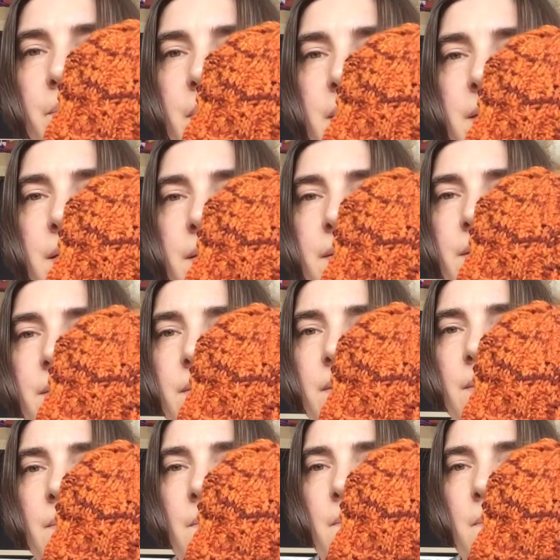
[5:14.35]
pattern.
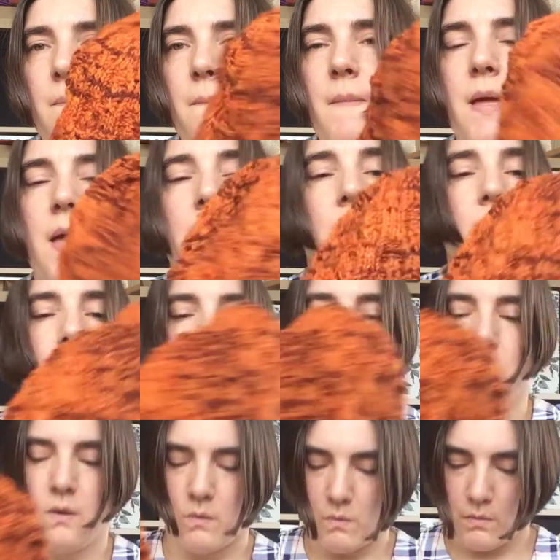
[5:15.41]

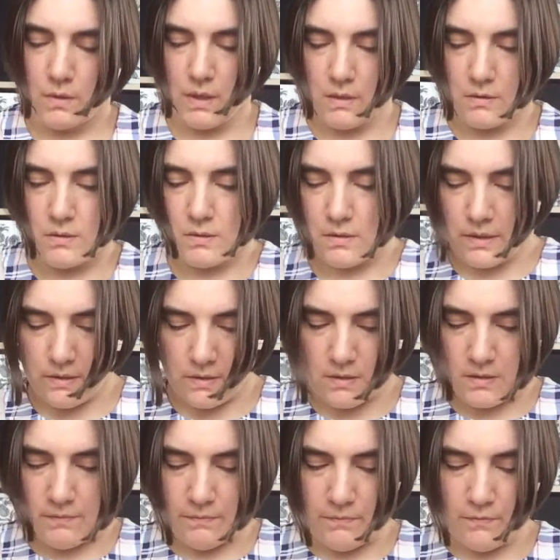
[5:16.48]
So yes, that's
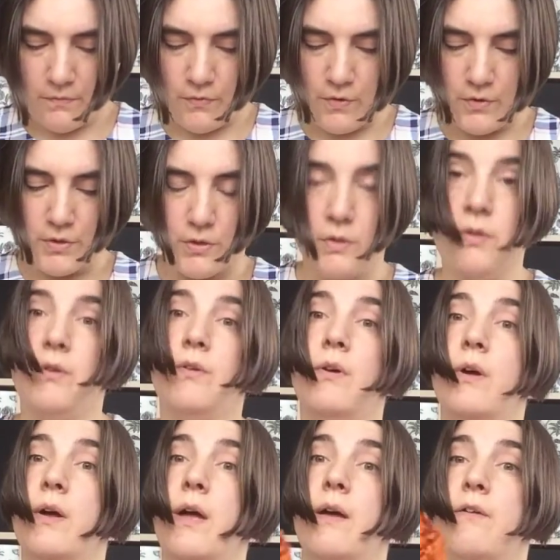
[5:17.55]
the first
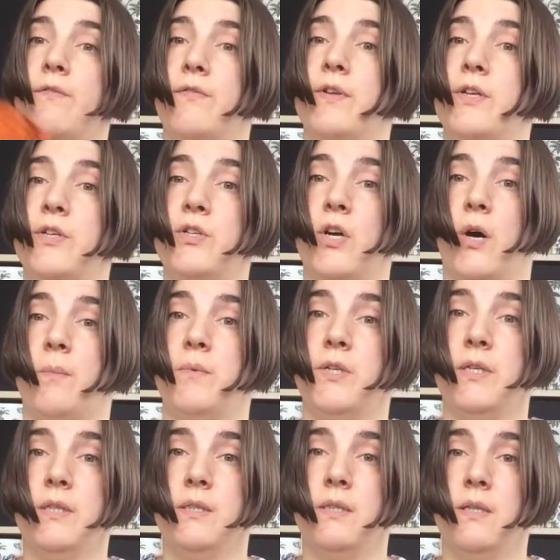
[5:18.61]
finished
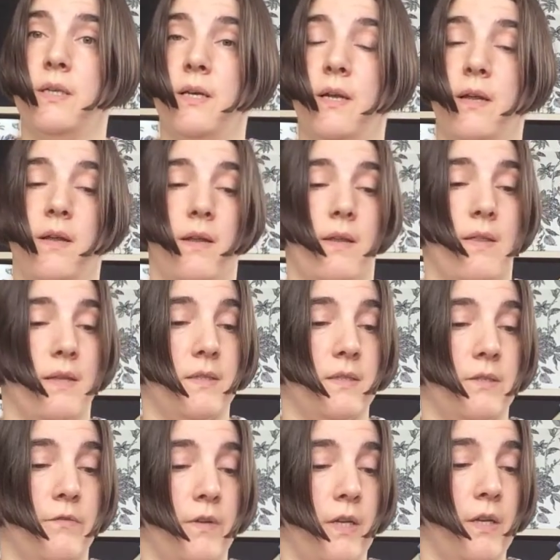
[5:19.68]
object.
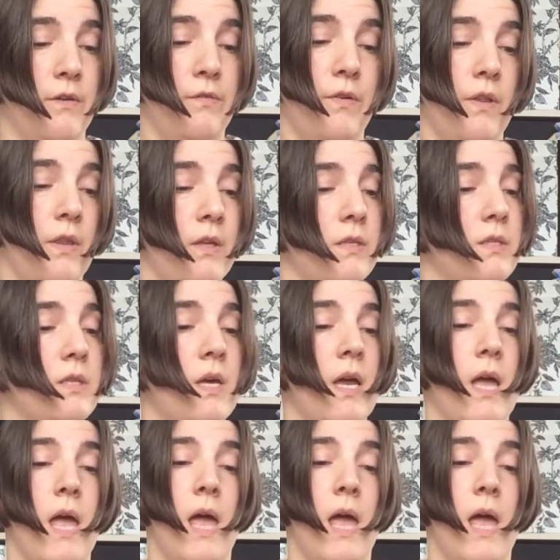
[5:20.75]
That's the video for this.